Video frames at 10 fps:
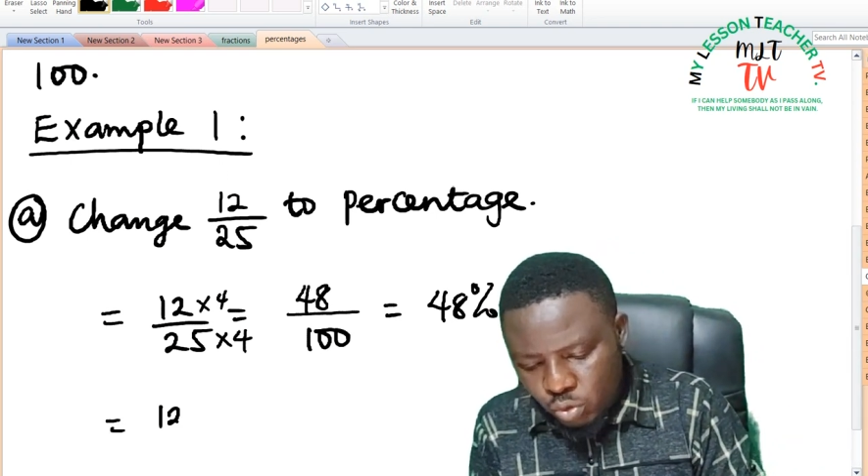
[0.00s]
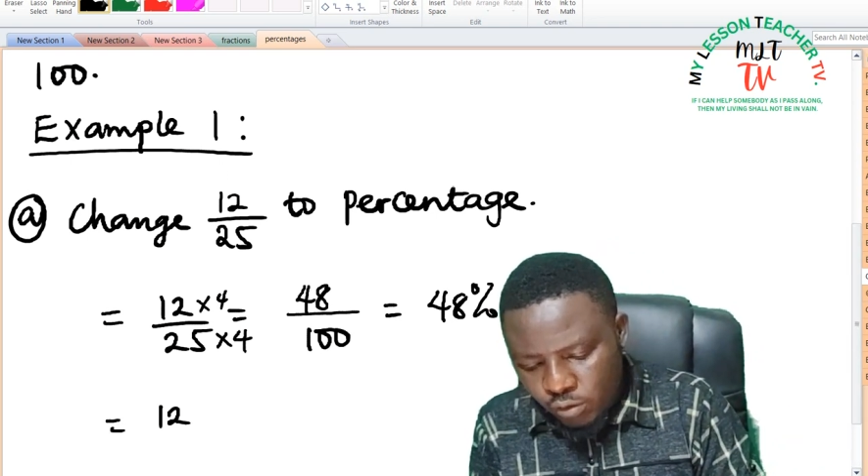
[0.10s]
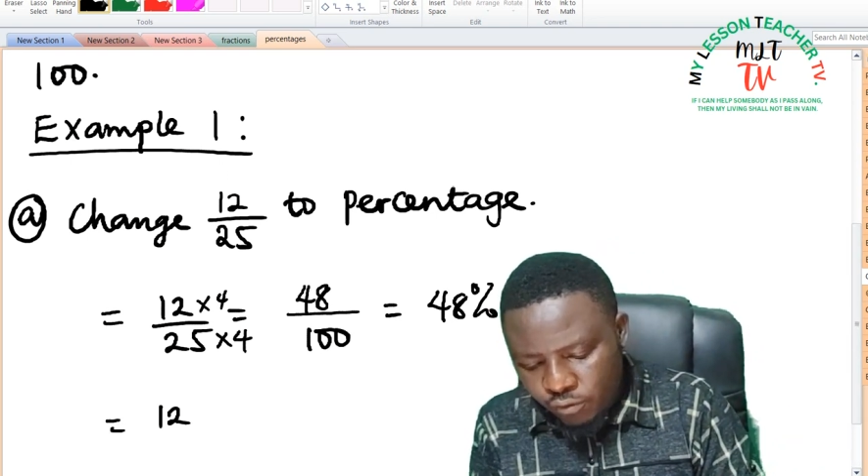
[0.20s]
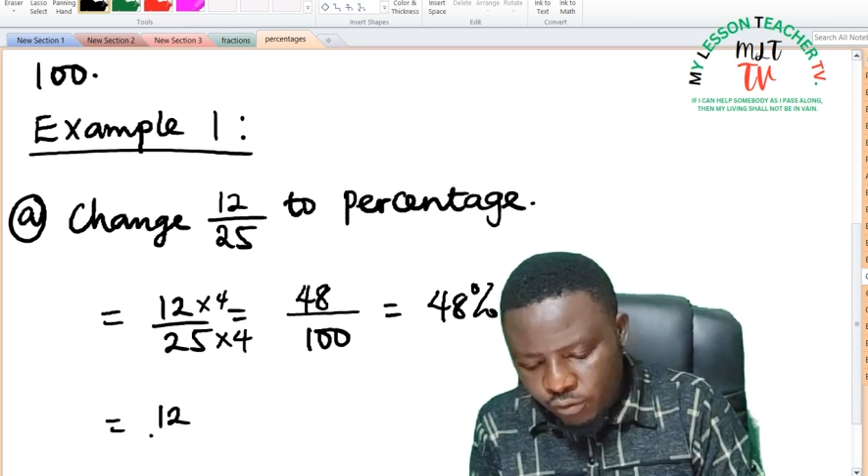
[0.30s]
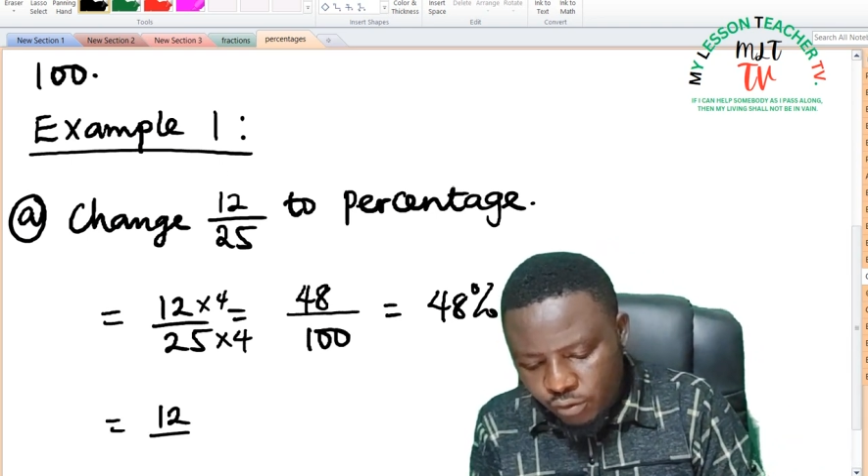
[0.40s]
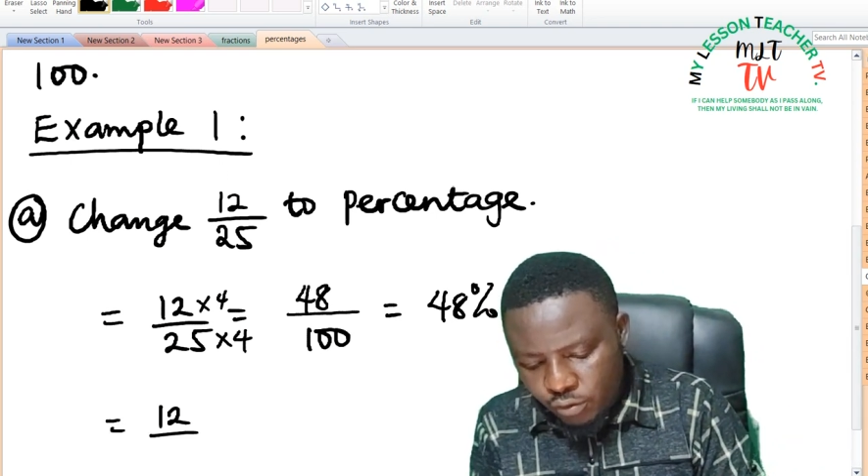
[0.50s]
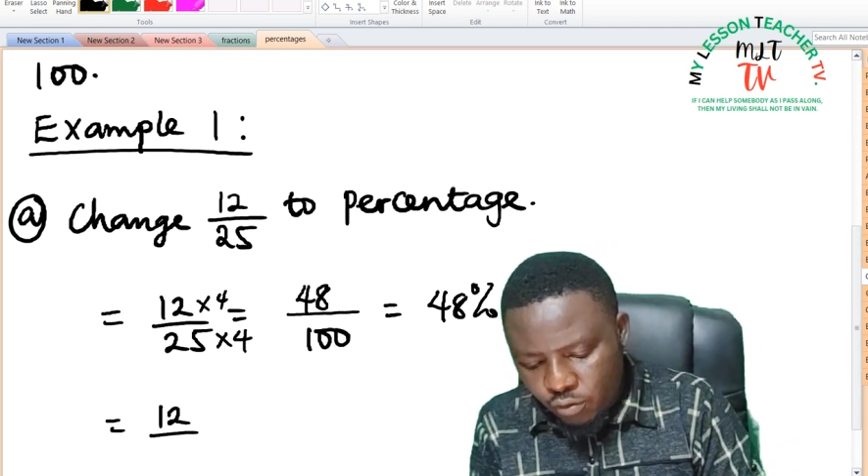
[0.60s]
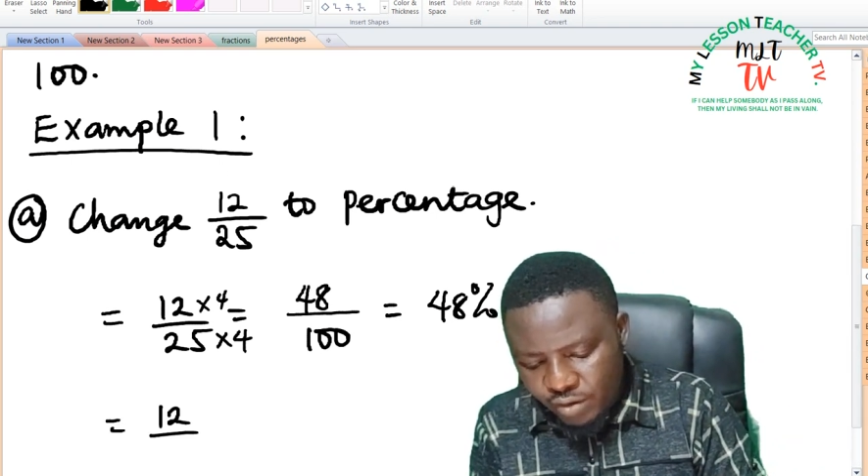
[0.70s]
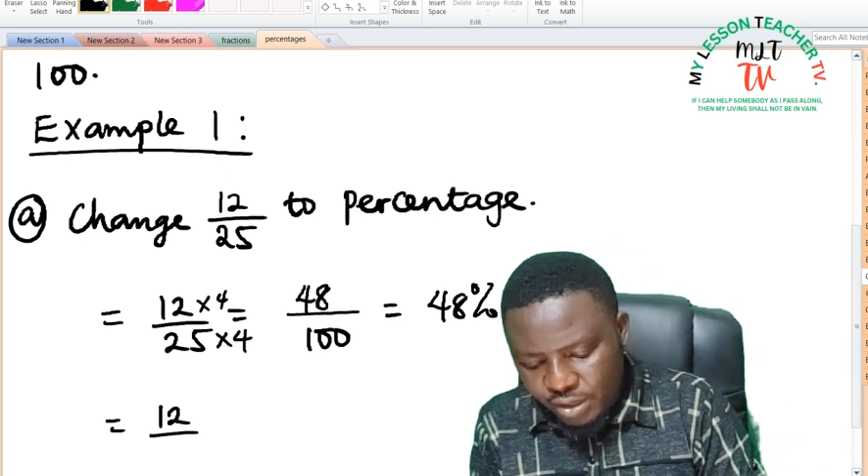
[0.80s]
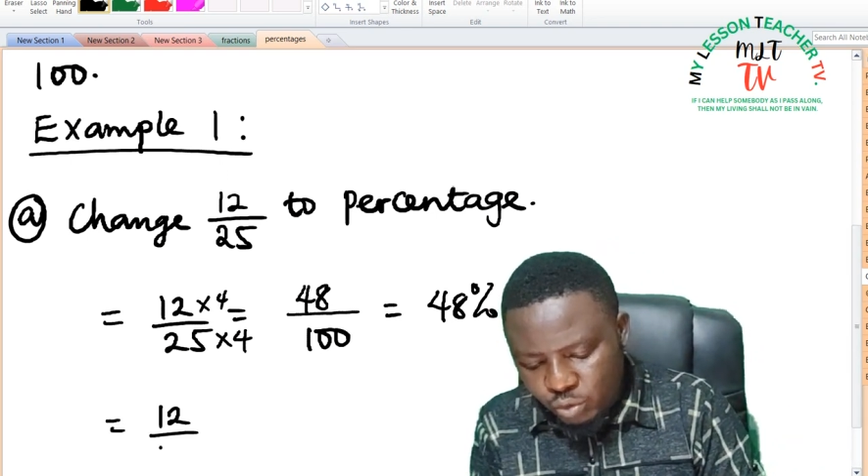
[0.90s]
12
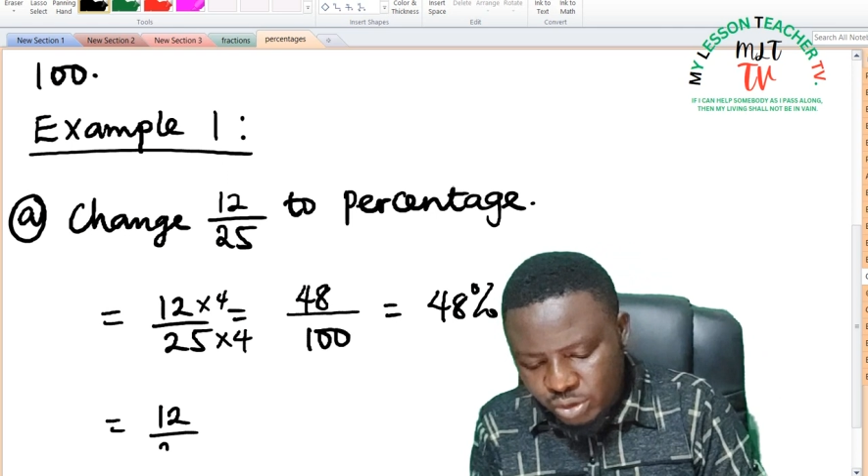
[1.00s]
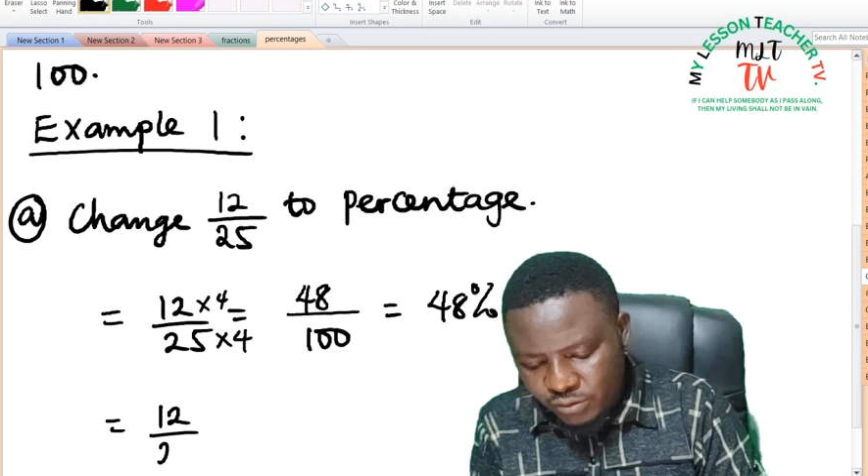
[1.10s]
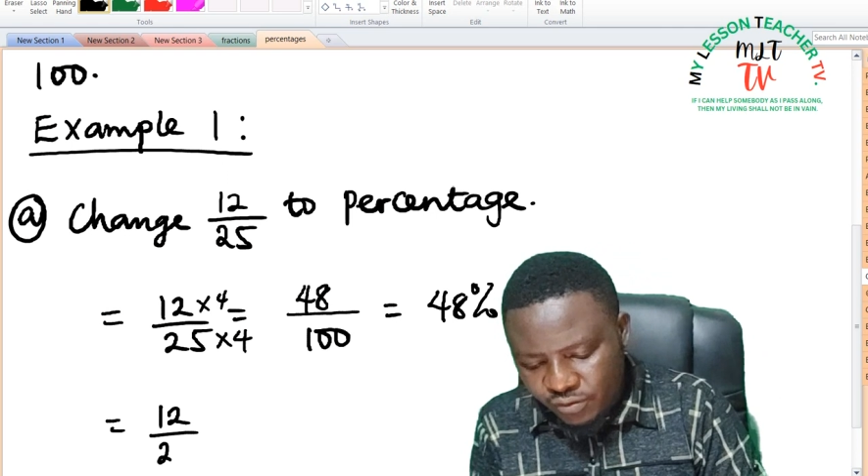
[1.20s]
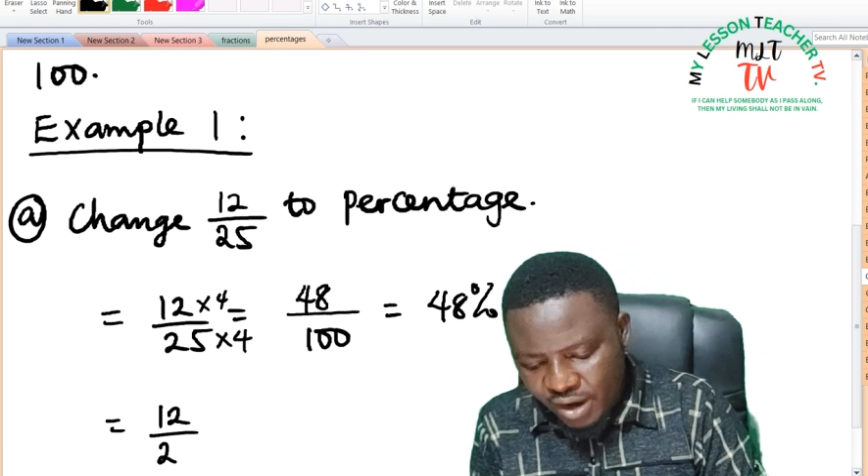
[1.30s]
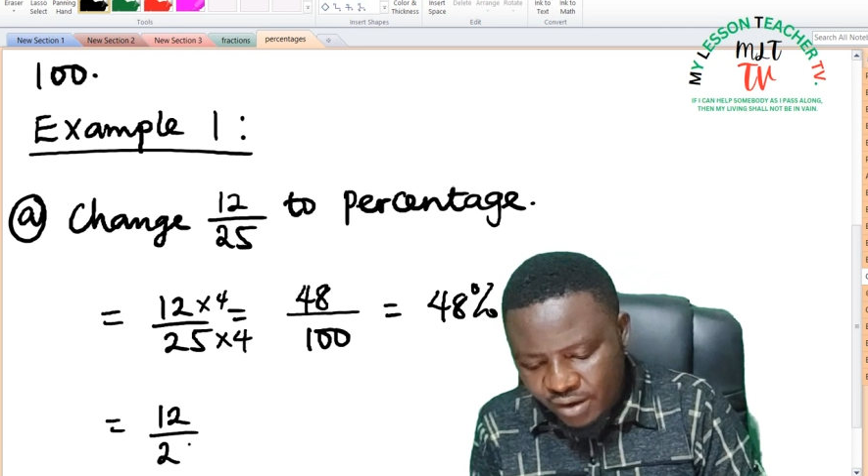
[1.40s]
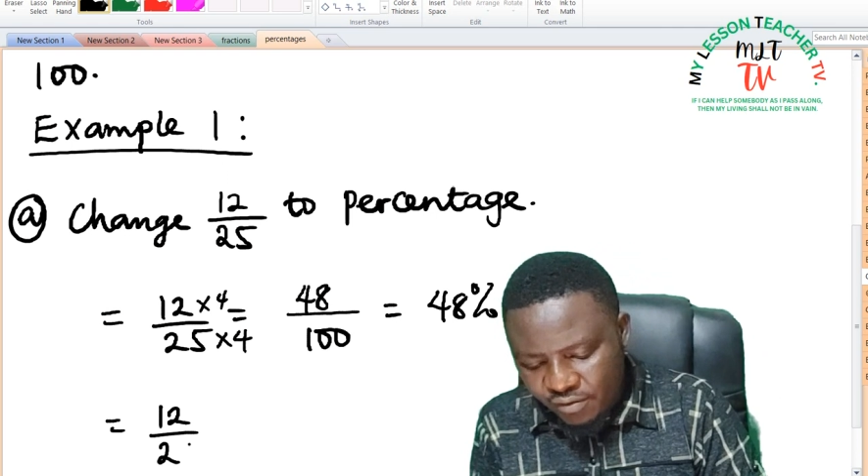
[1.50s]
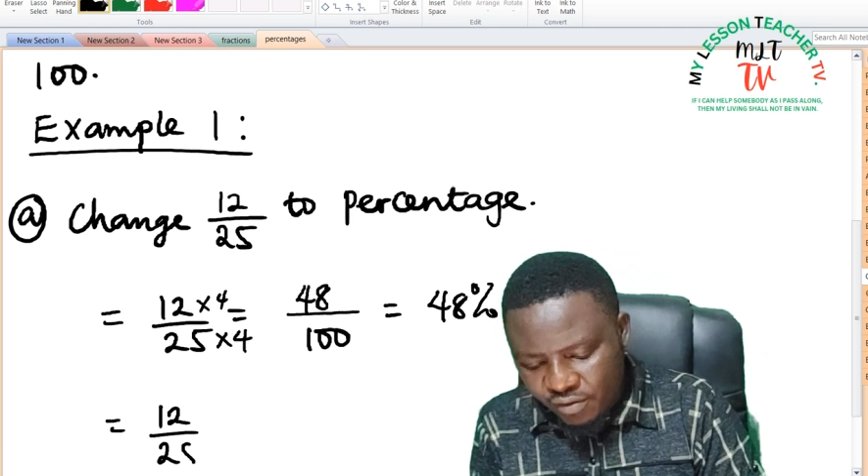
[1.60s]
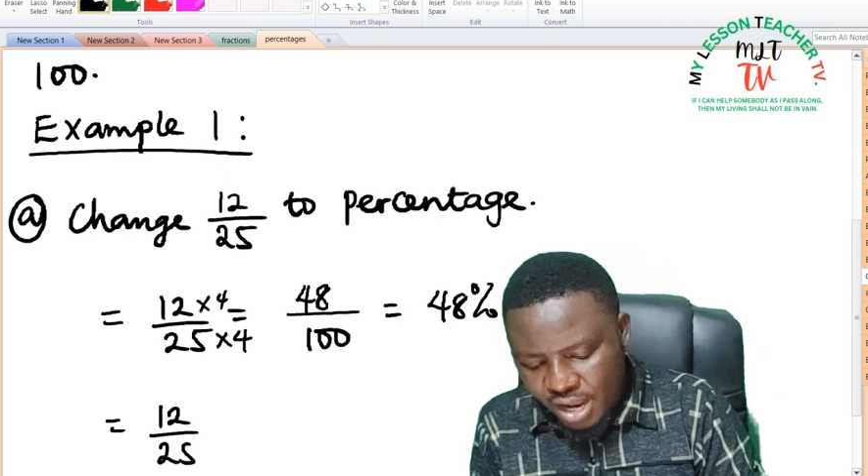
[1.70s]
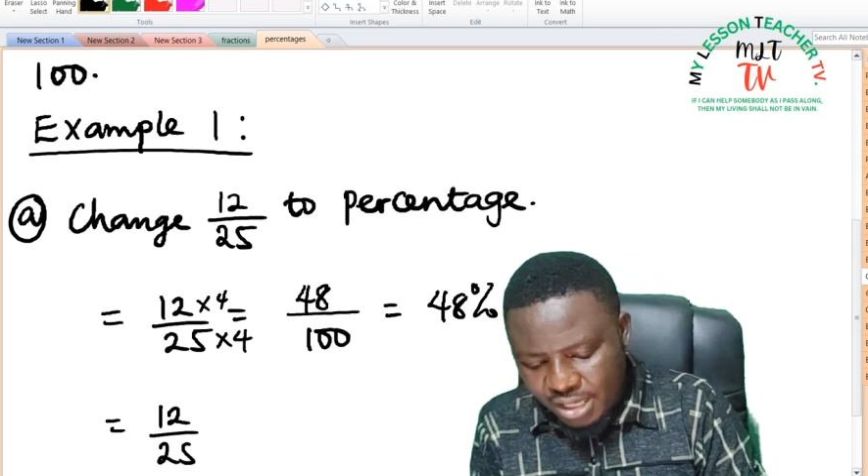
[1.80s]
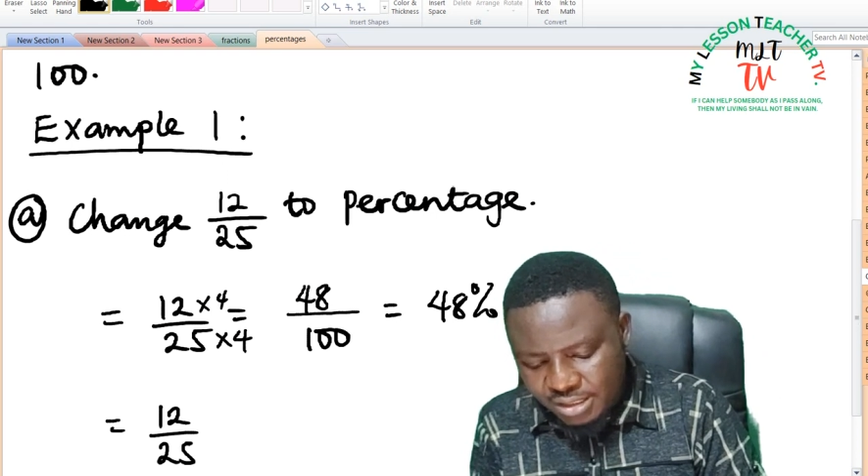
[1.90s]
over
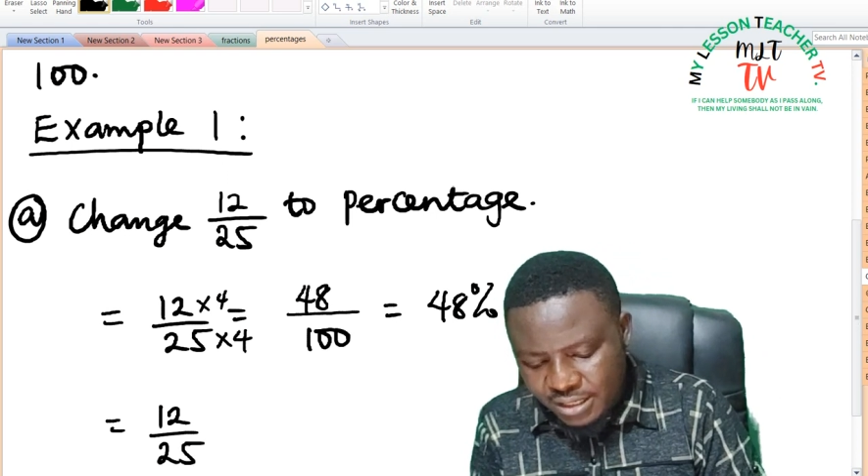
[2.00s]
25